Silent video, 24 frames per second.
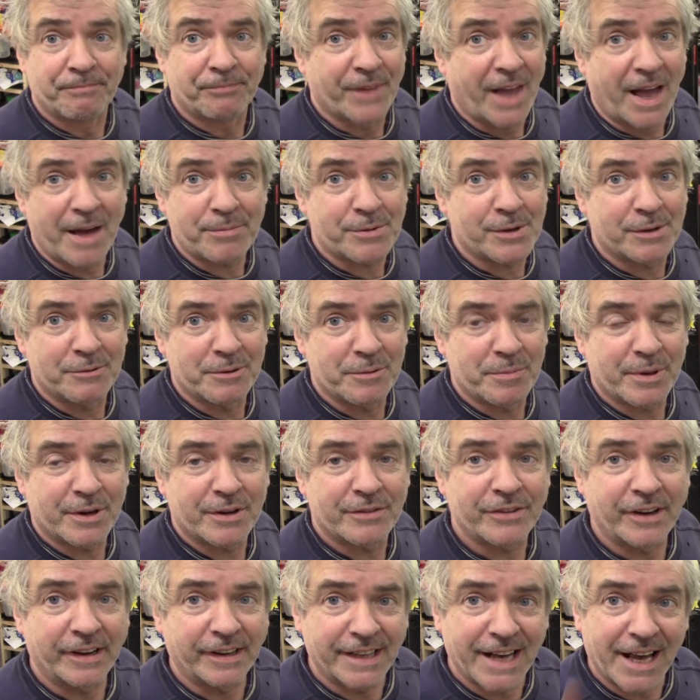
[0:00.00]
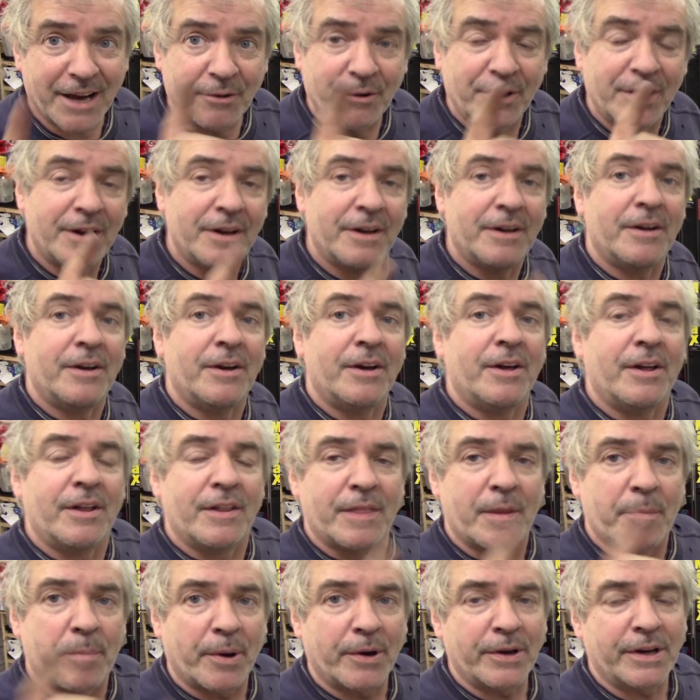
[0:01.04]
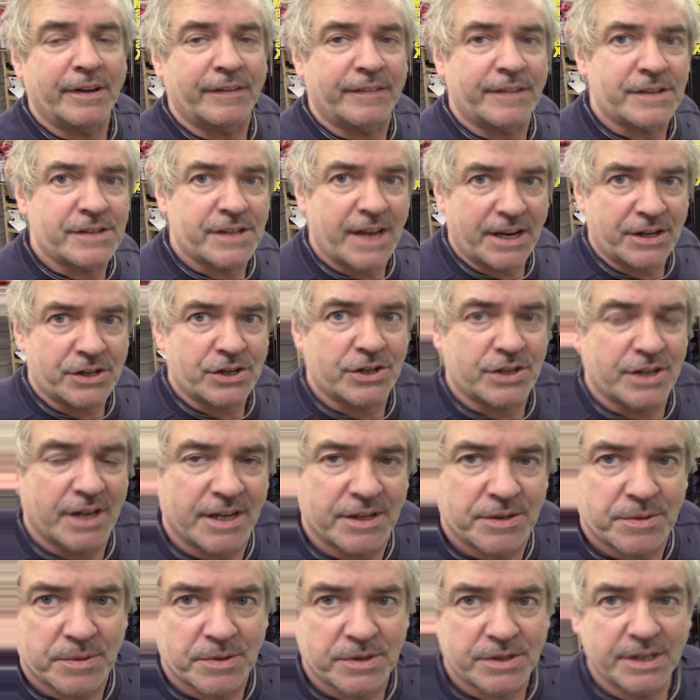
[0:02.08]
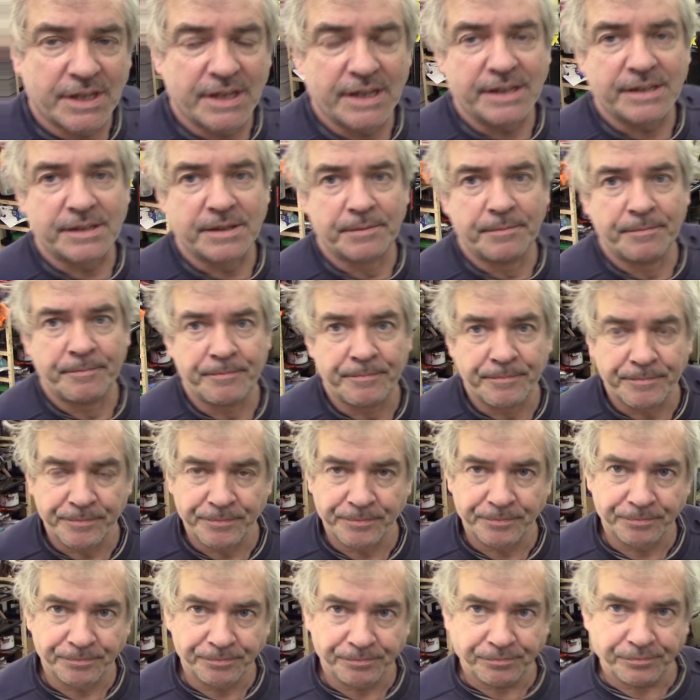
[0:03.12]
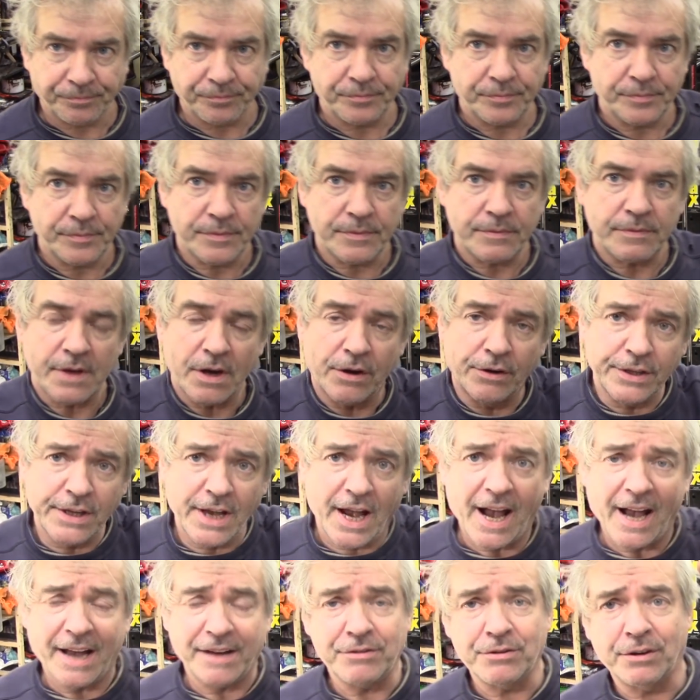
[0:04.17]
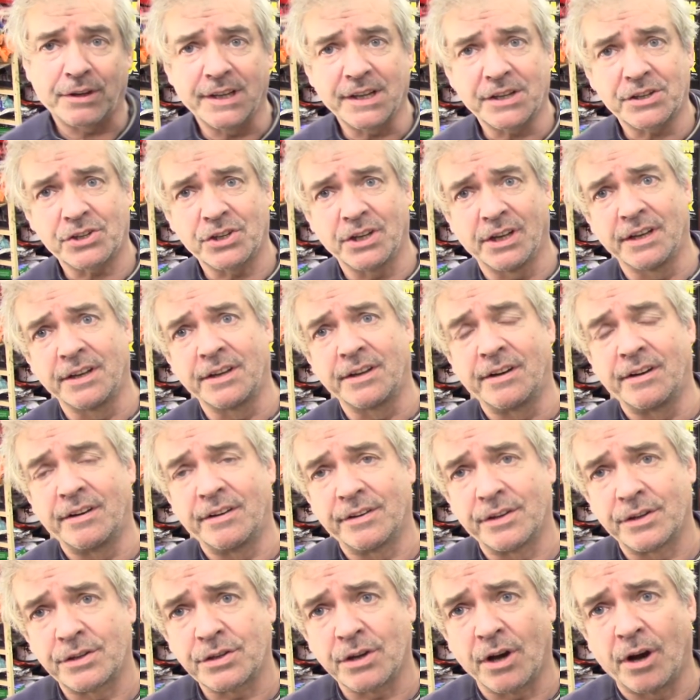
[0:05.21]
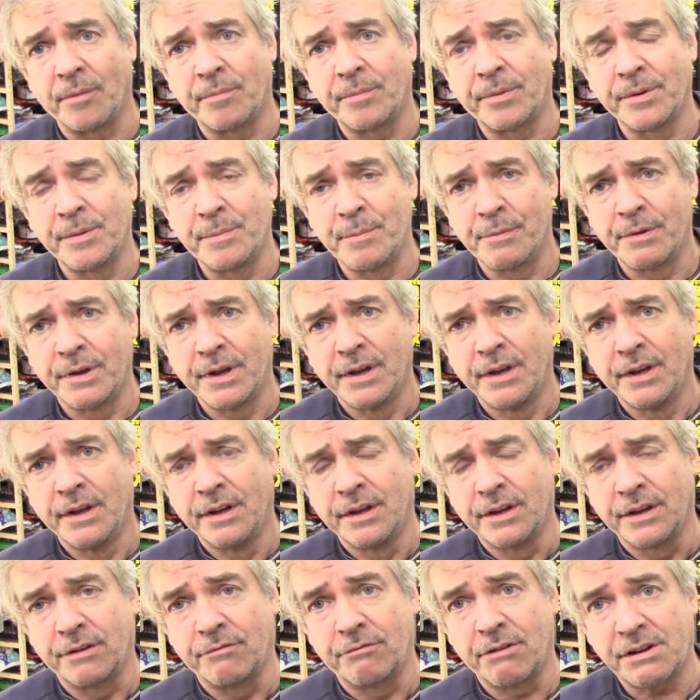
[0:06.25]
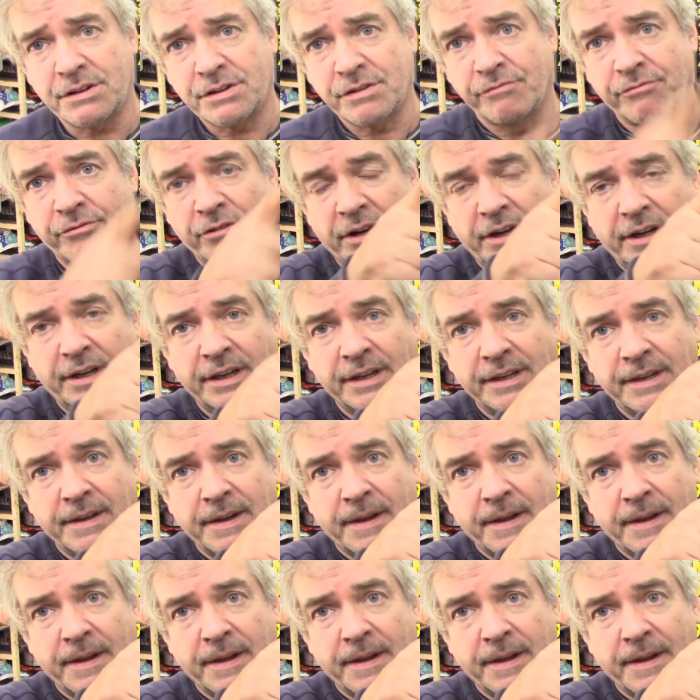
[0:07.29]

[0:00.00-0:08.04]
Absolutely perfect. Now, the point of this exercise was this. On your hydraulic cylinder at the top, your, your reservoir,